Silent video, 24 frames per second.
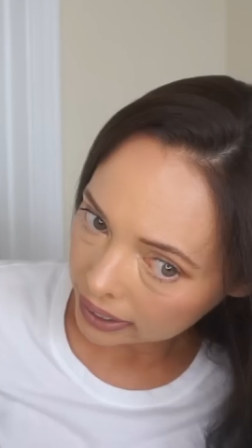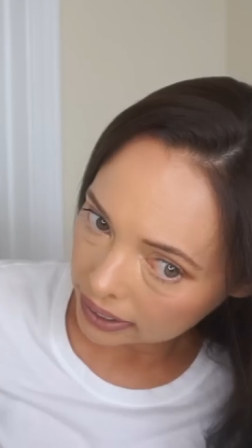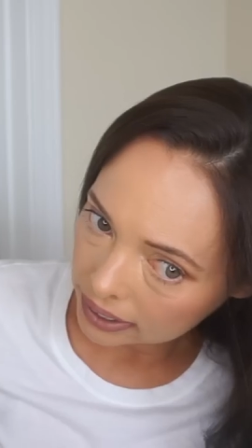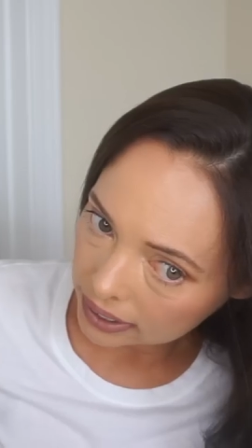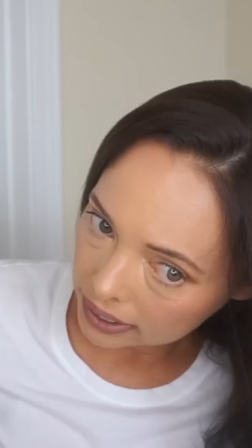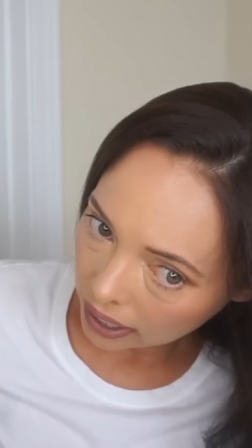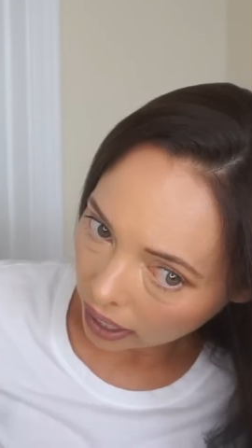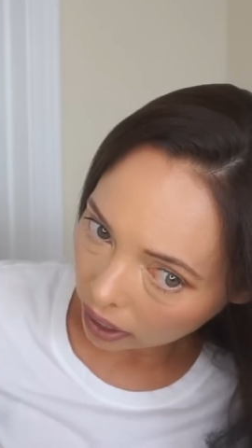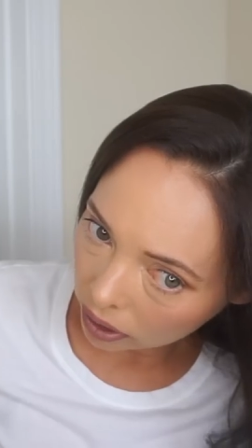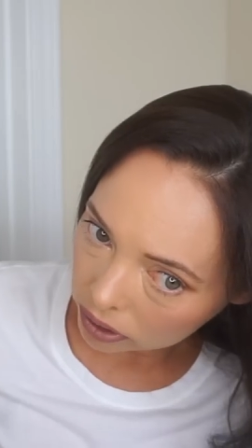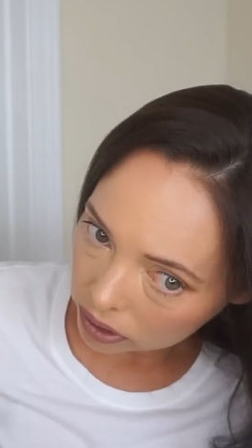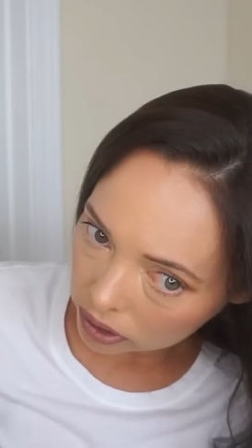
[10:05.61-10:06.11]
can
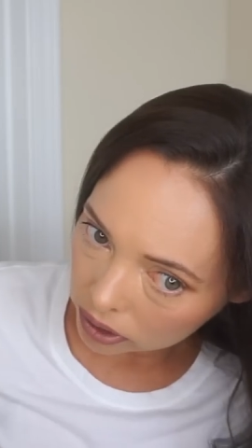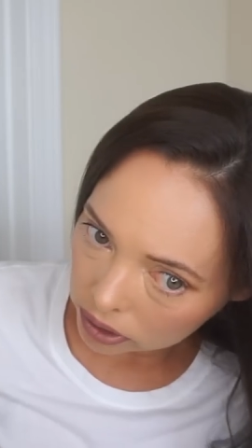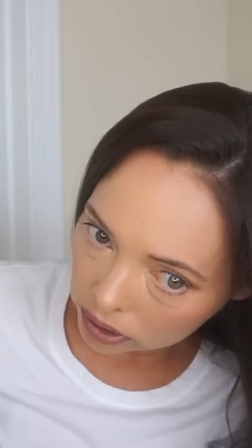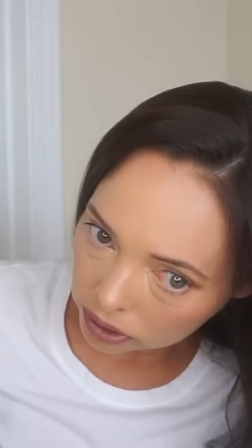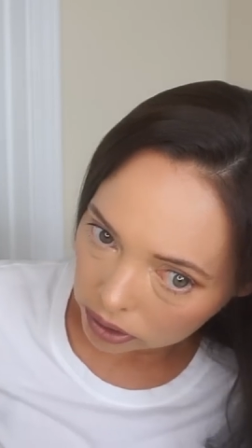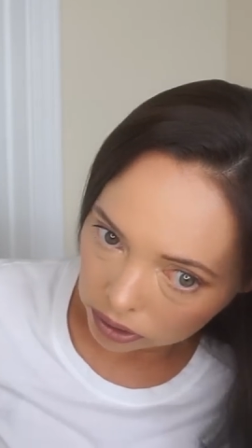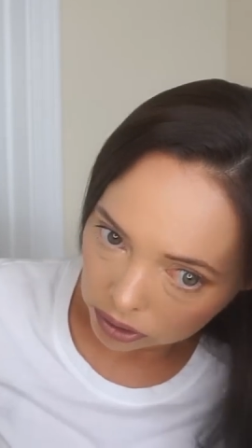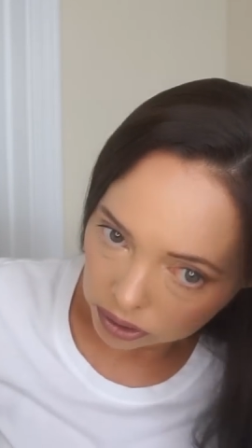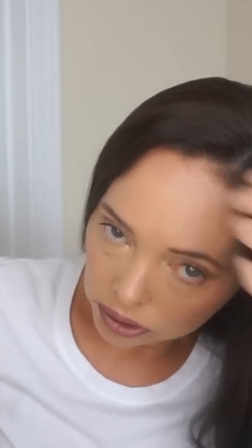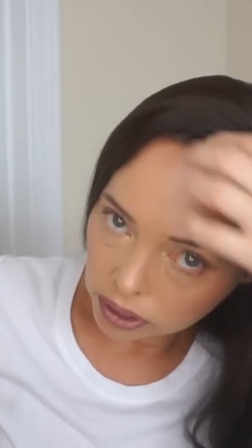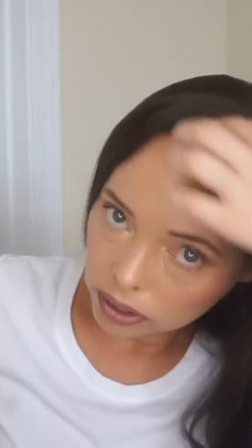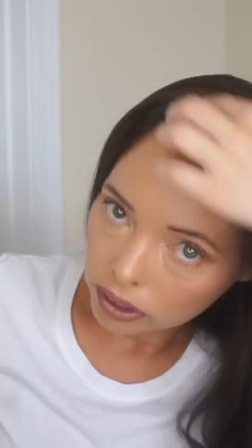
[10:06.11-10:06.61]
tell
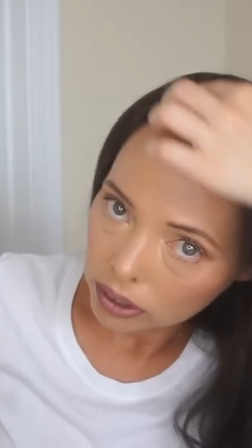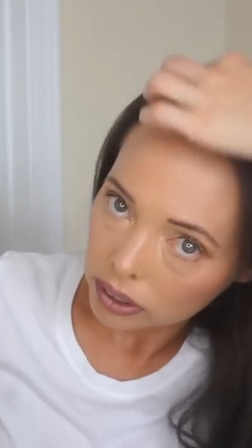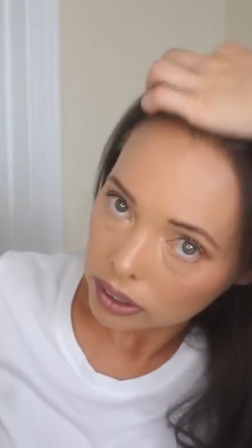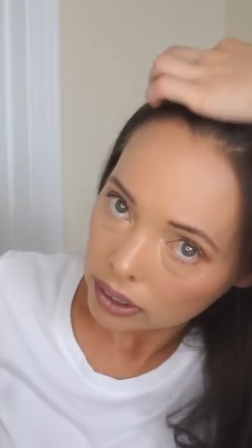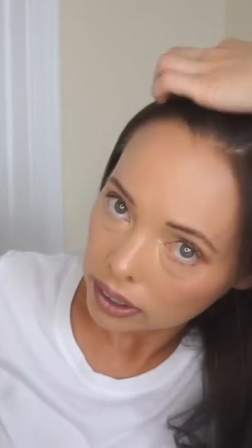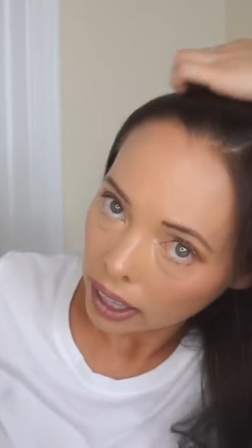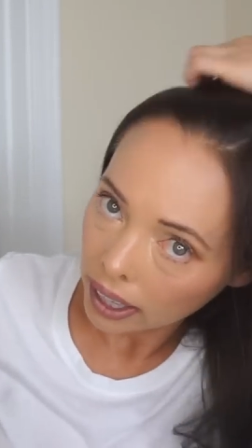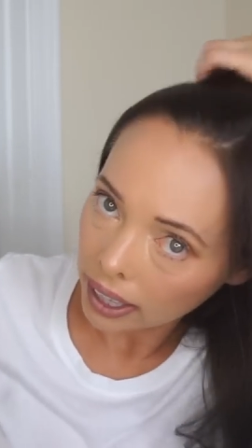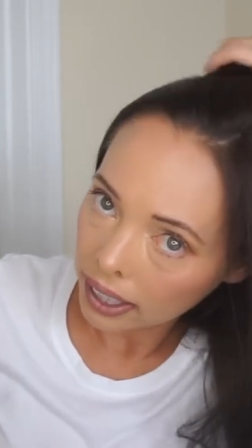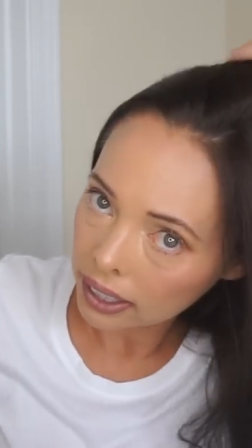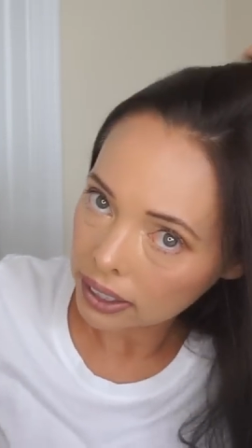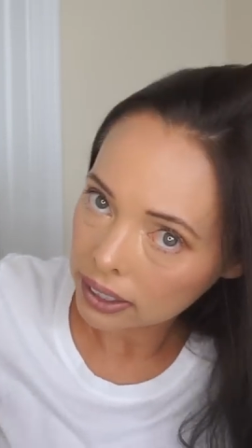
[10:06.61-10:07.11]
you
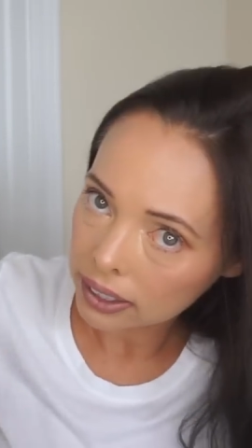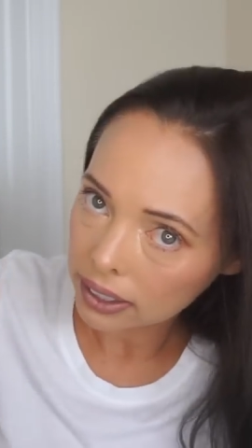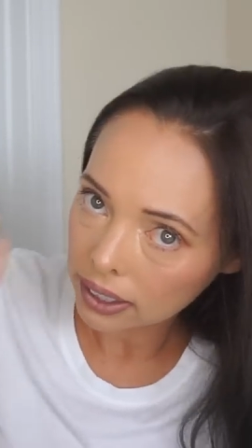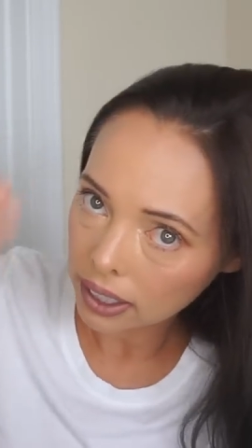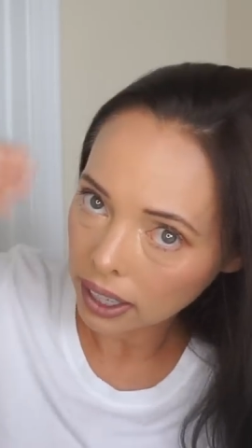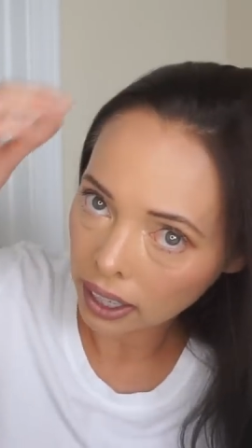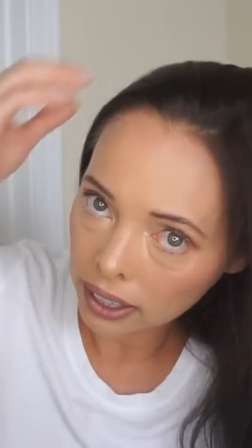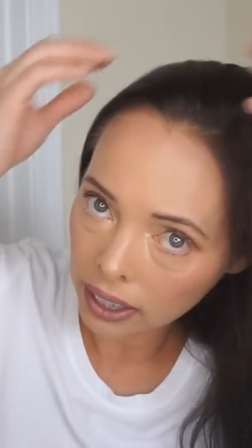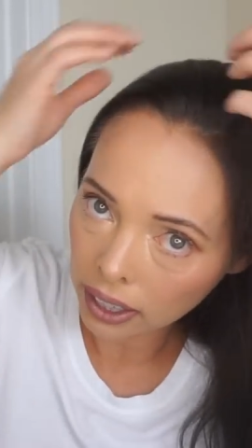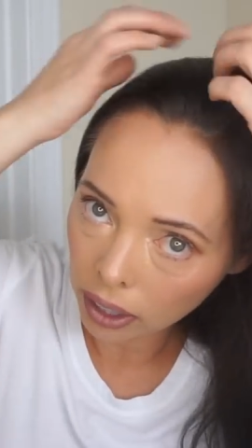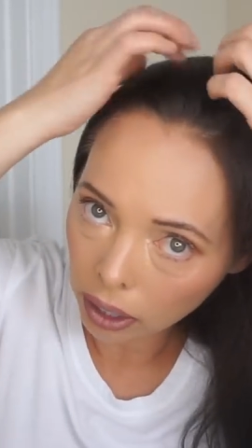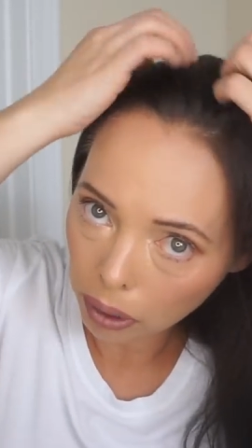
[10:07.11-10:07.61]
that it's
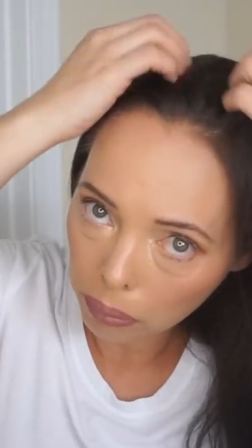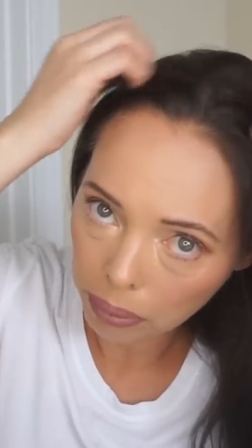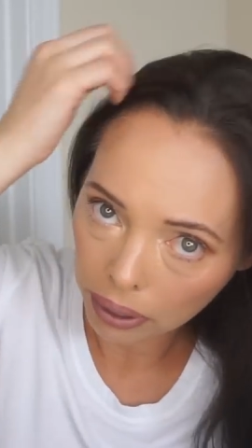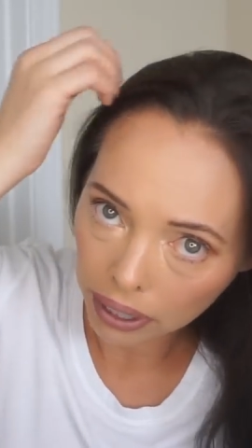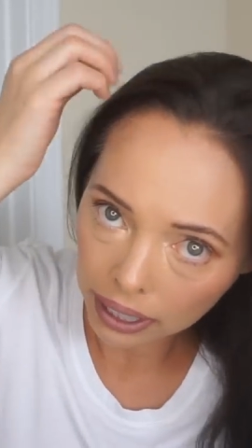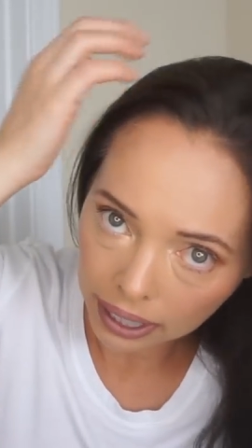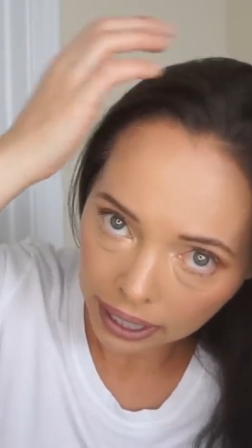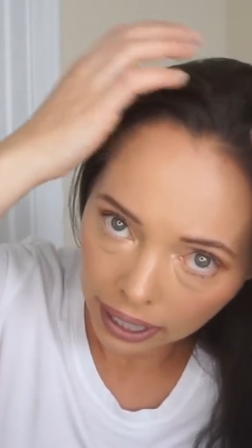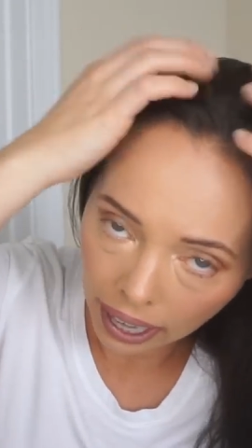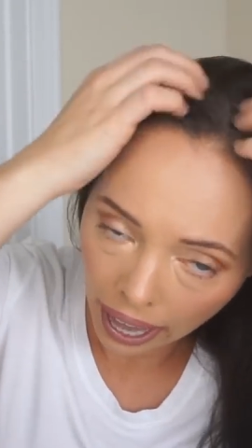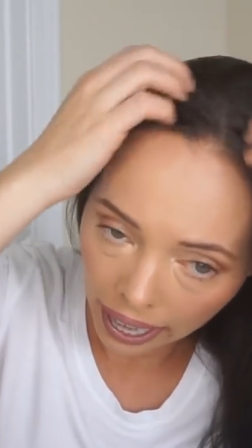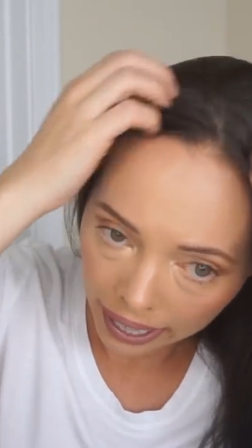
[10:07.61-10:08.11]
a little
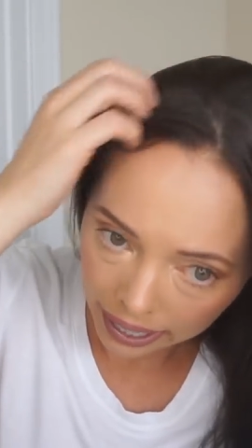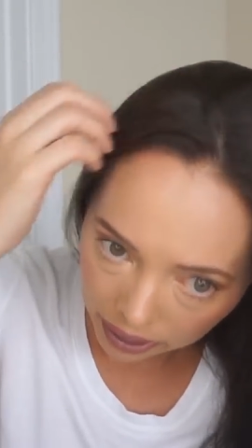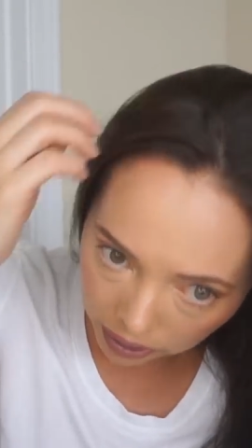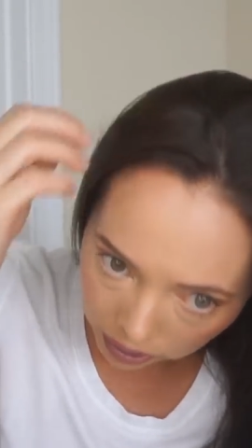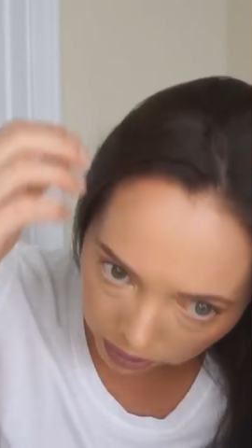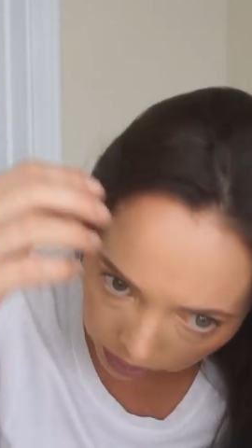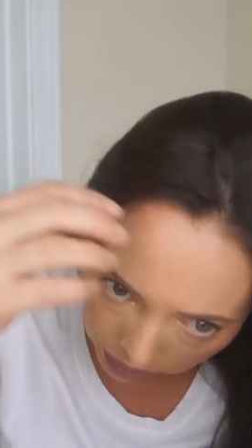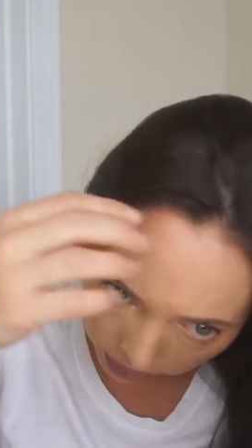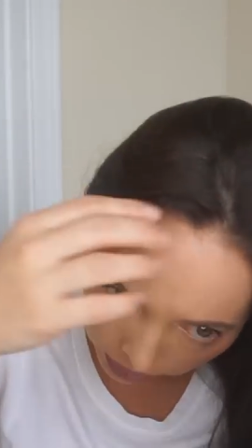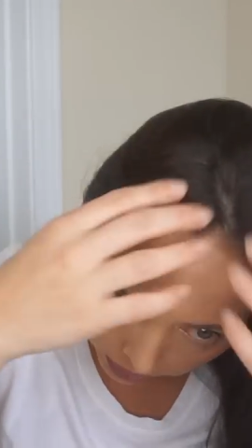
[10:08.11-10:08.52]
bit lighter.